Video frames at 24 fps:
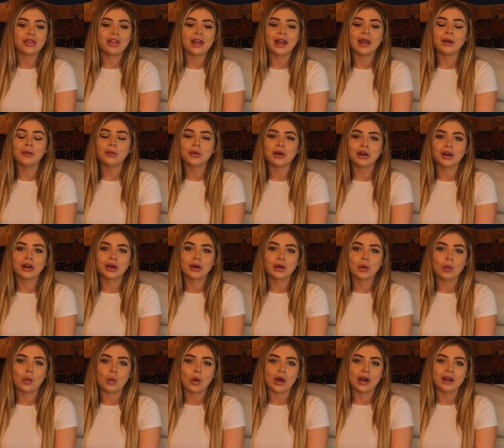They
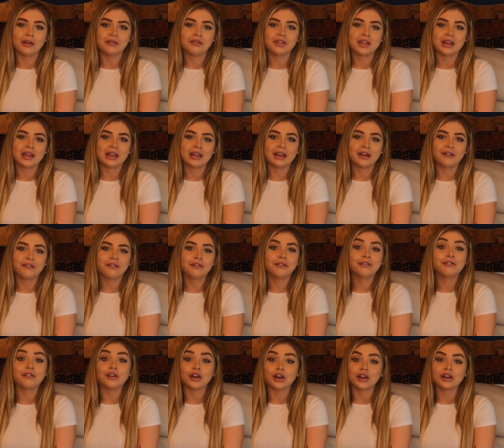were one of the
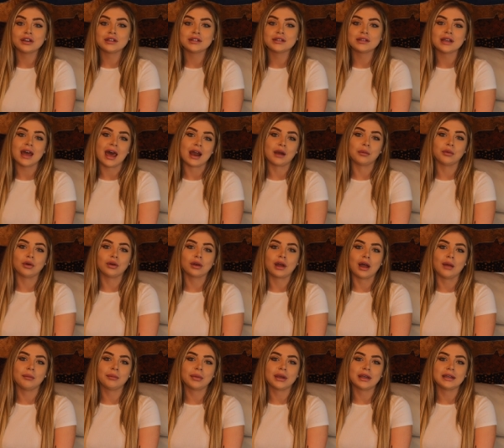first edible
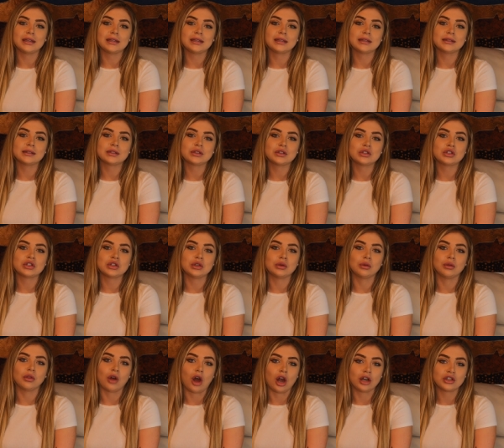companies
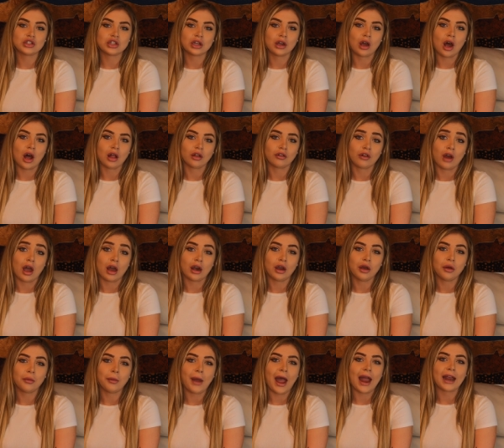to launch in
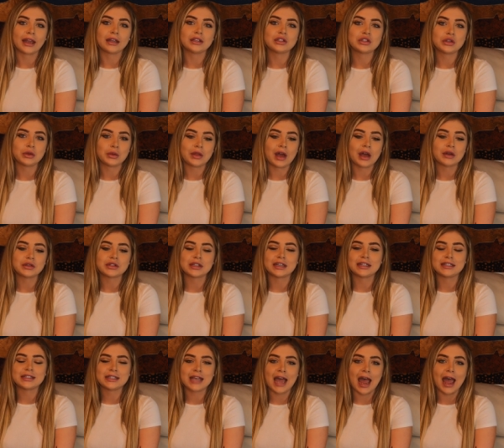Colorado back in two
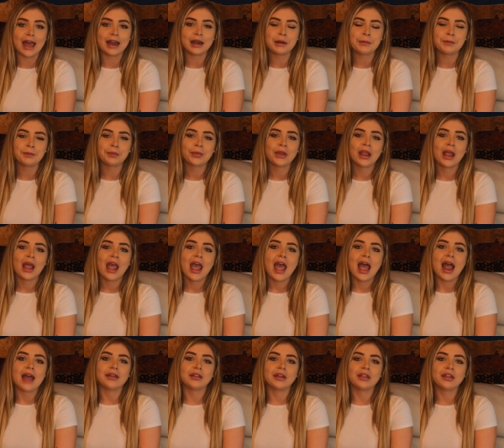thousand ten.
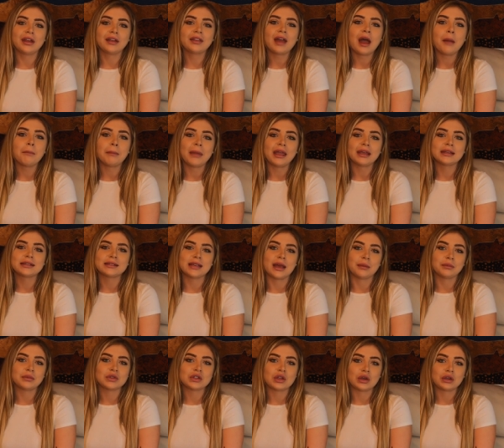And the thing that makes
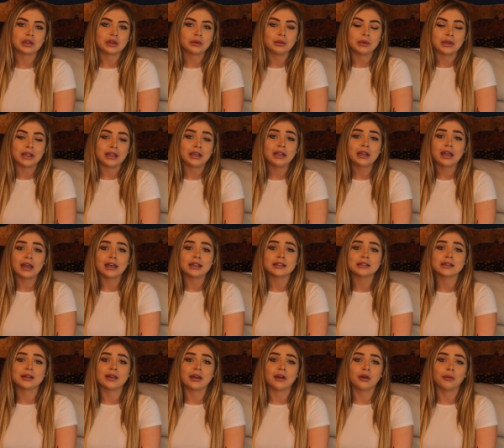them so unique
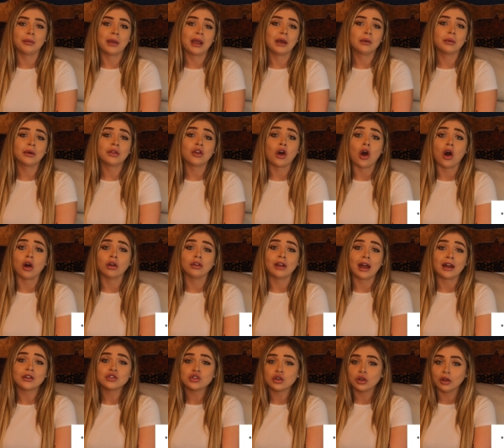is they're made with all
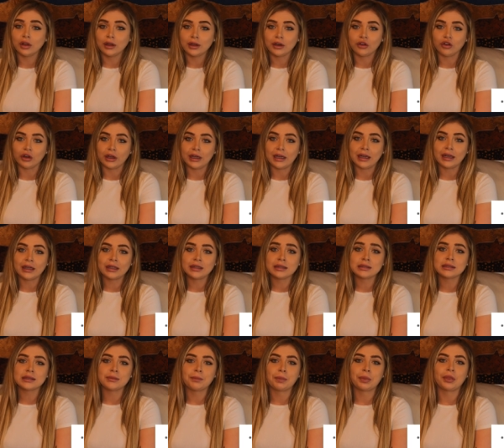natural
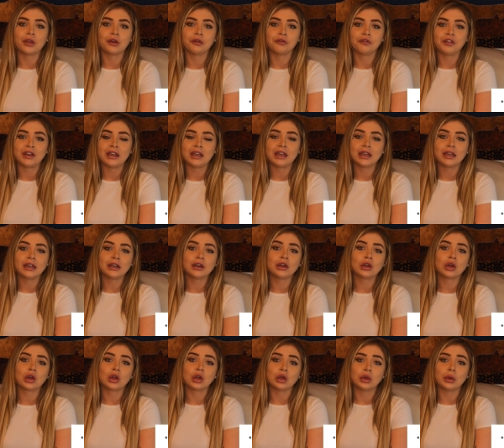ingredients, they're vegan,
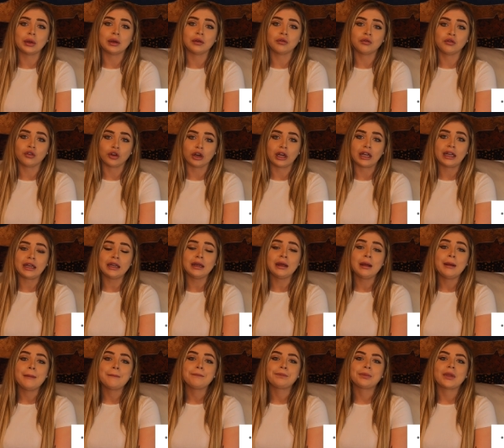gluten-free,
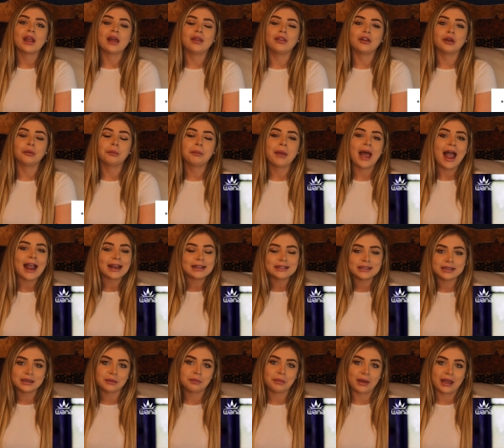and they're
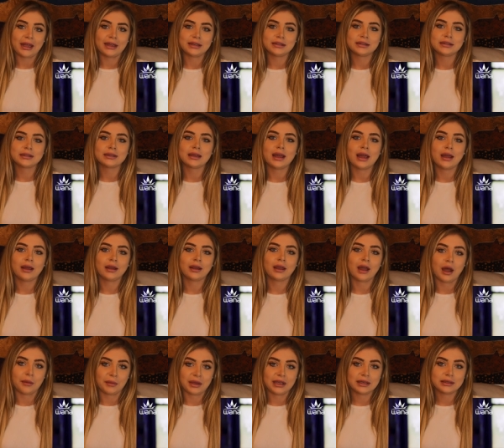pectin-based
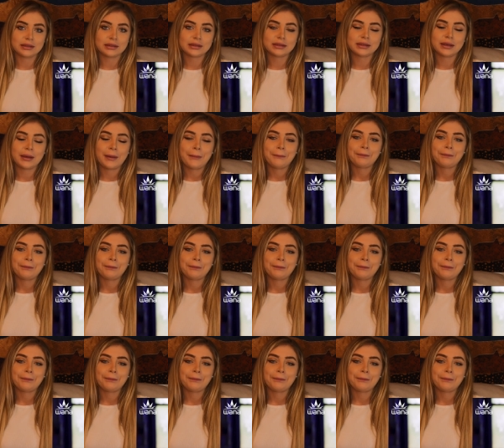gummies.